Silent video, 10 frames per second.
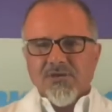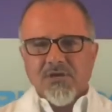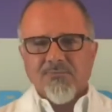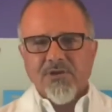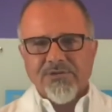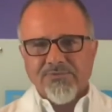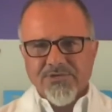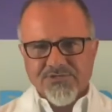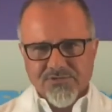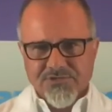talk about in
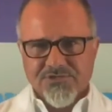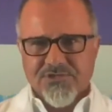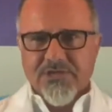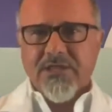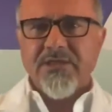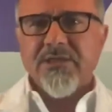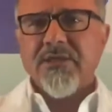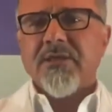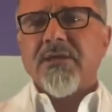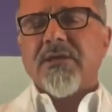research today,
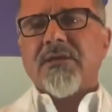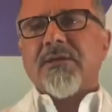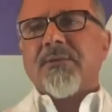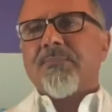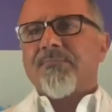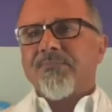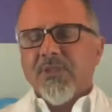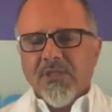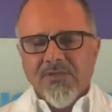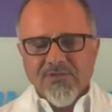
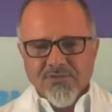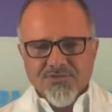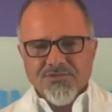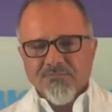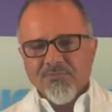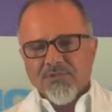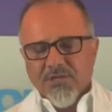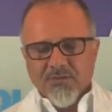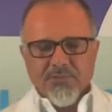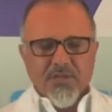having used them
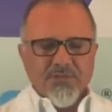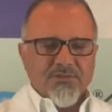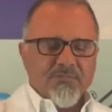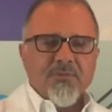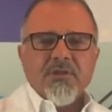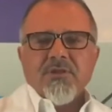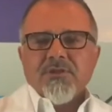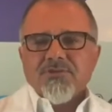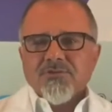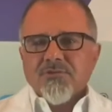and applied them
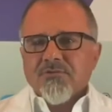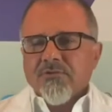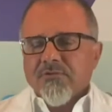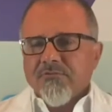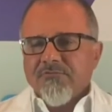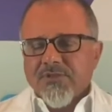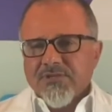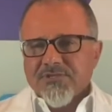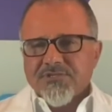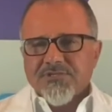to
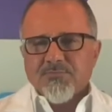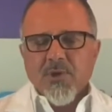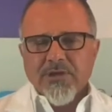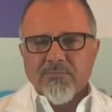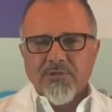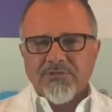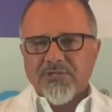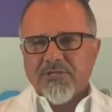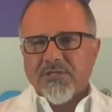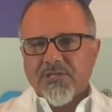fitness,
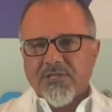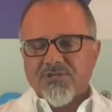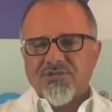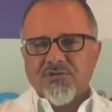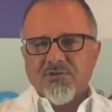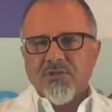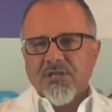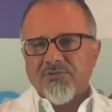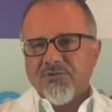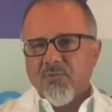bodybuilding, and general
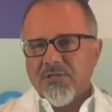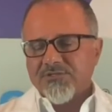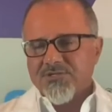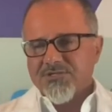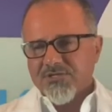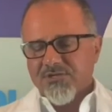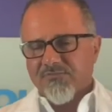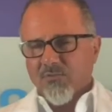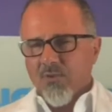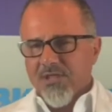health and wellness in
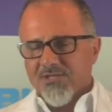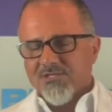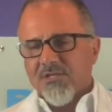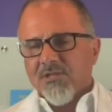different ways.